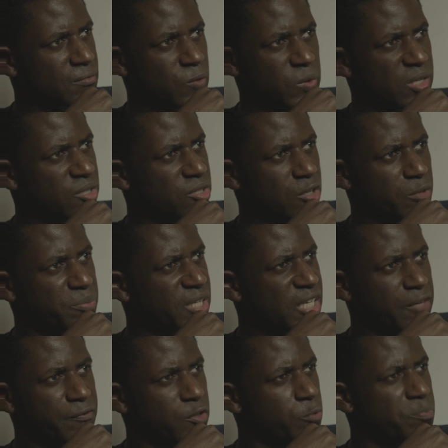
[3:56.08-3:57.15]
Within your
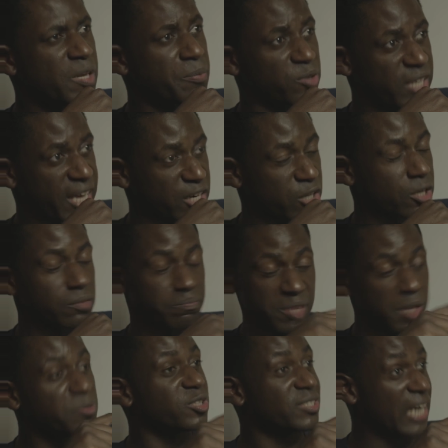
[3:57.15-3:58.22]
bleak view, people get hurt,
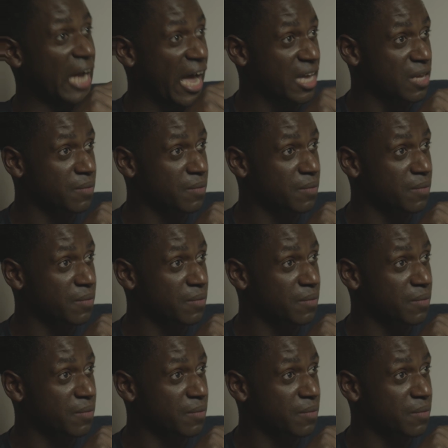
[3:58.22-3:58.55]
people die.